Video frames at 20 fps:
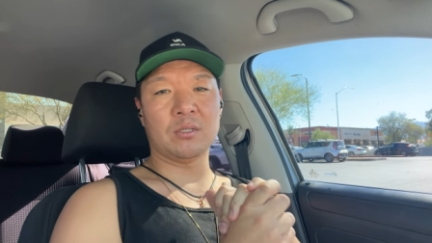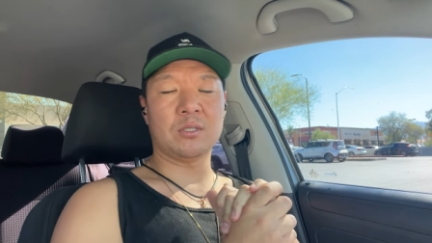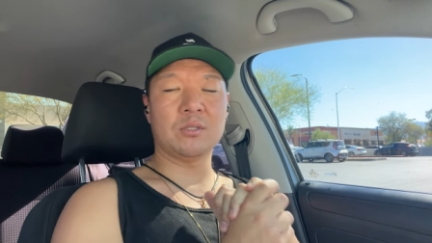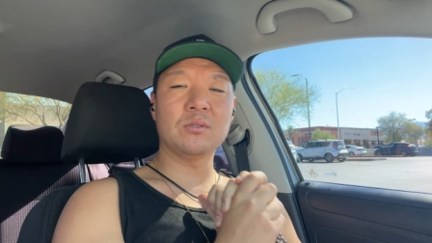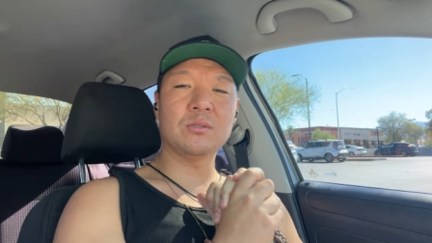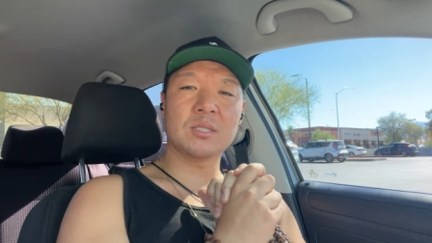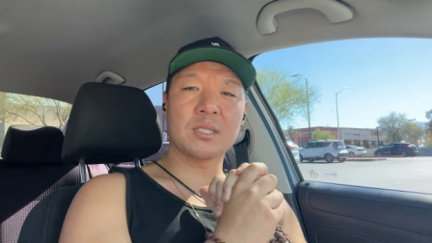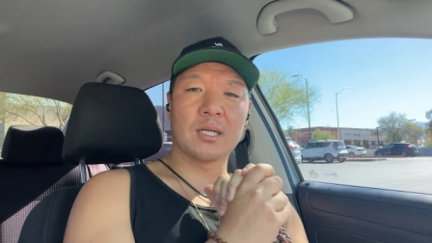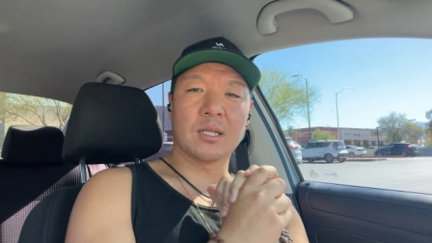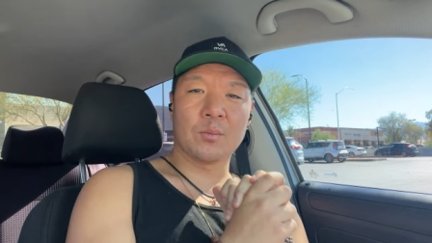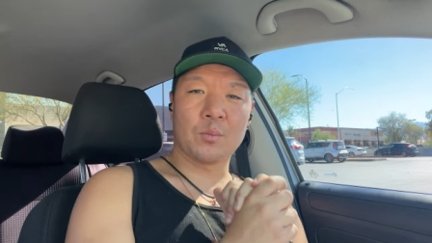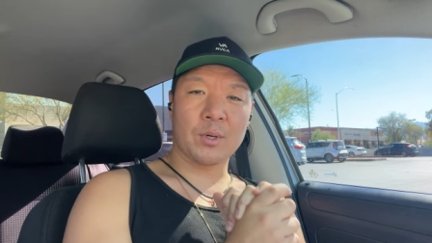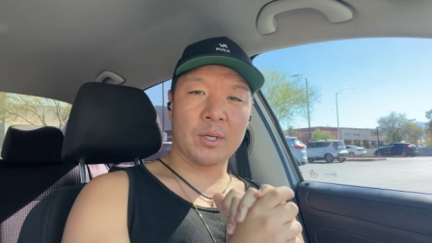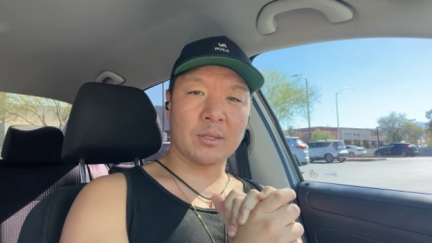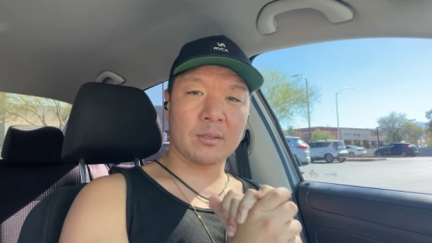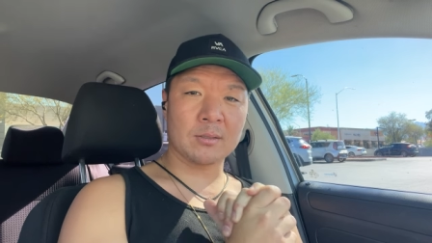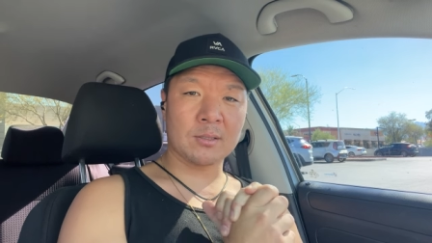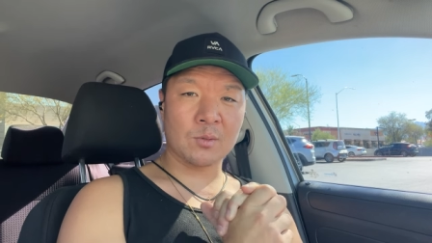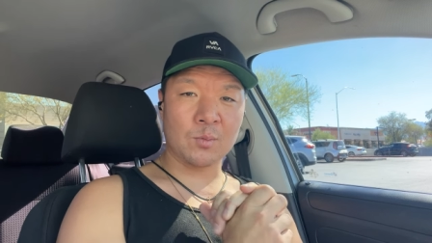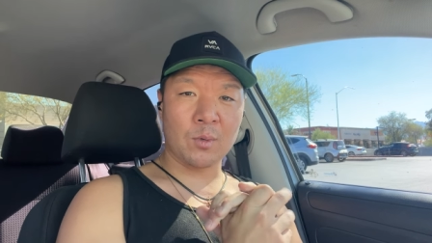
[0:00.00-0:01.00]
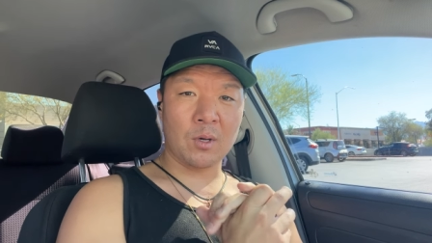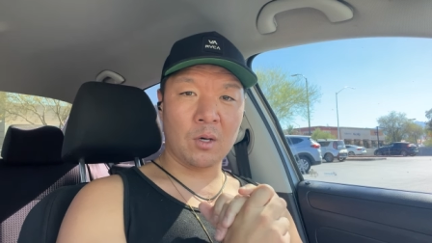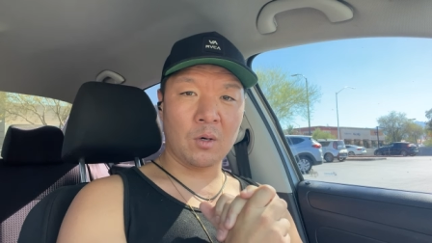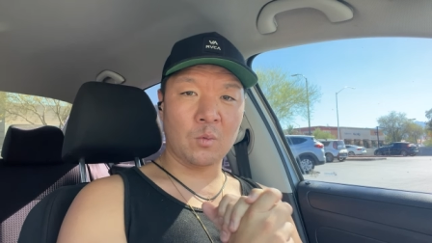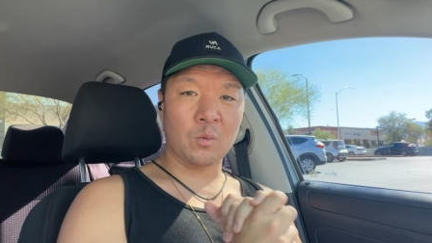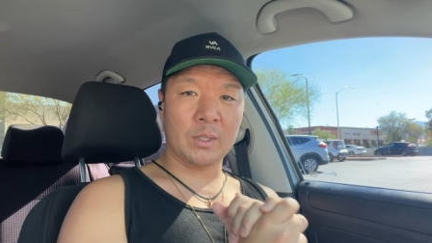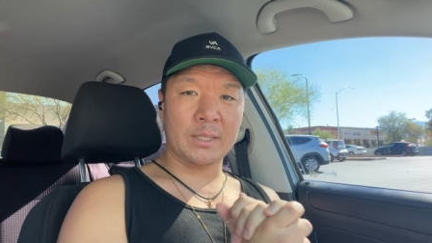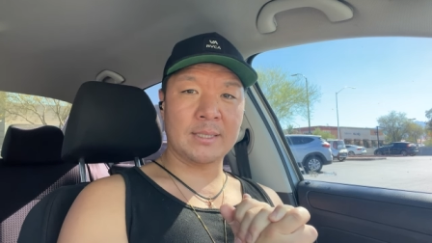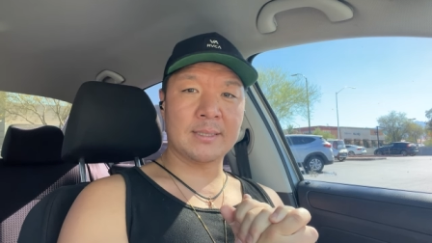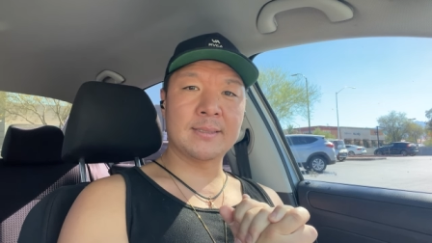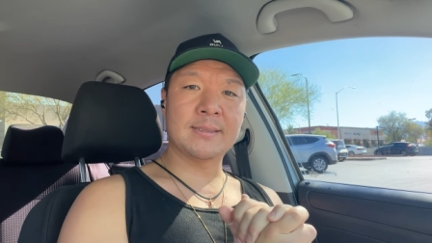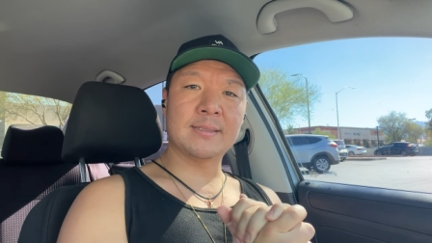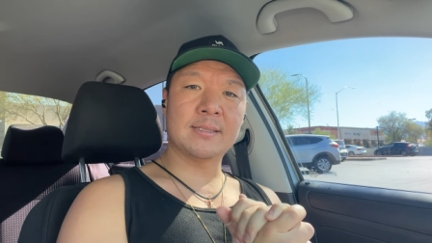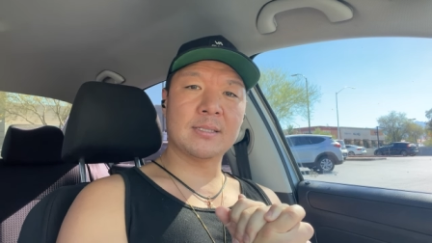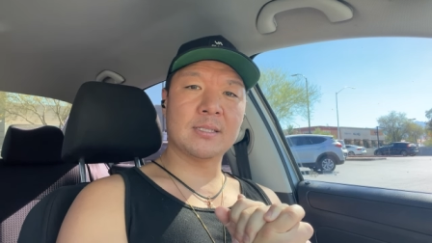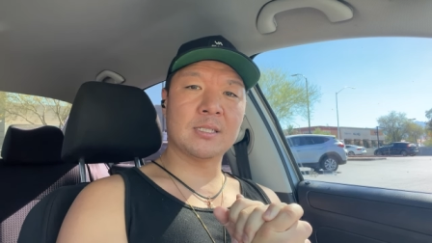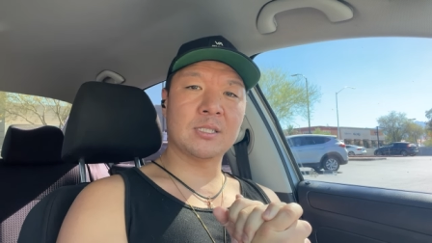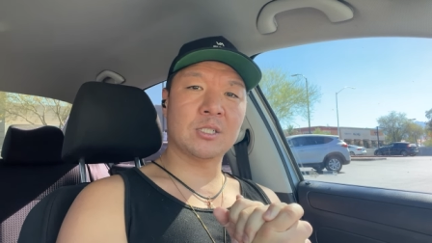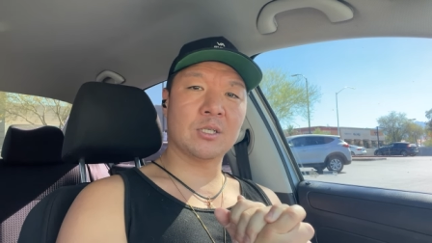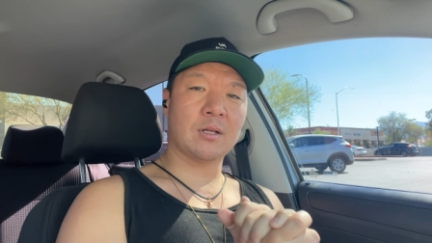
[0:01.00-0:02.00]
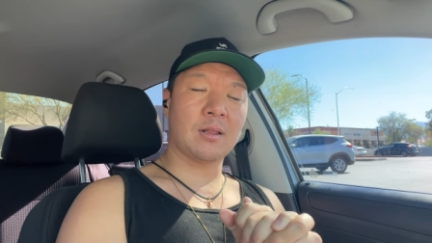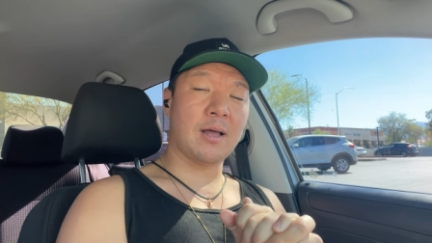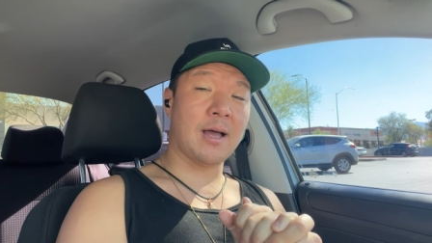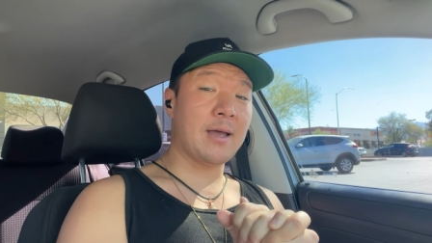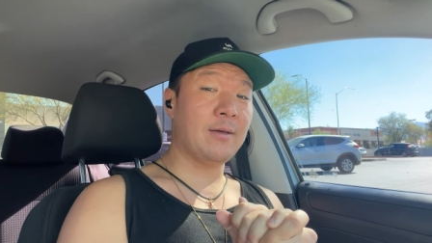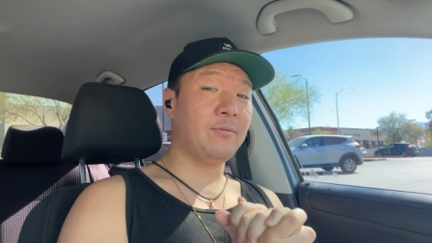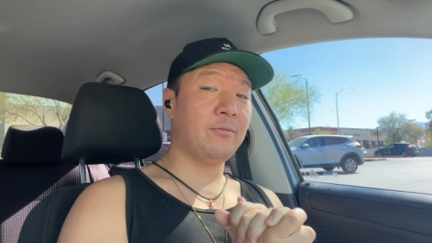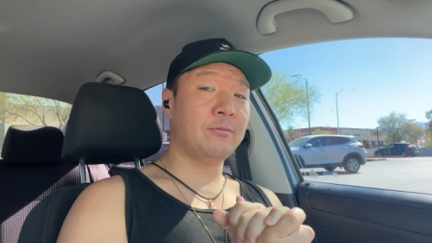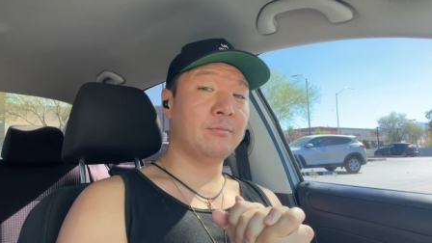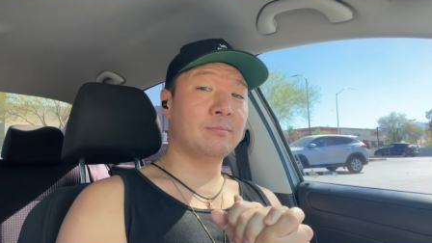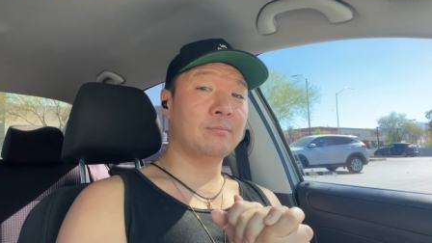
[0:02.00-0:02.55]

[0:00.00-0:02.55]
Do you celebrate the small wins in your life?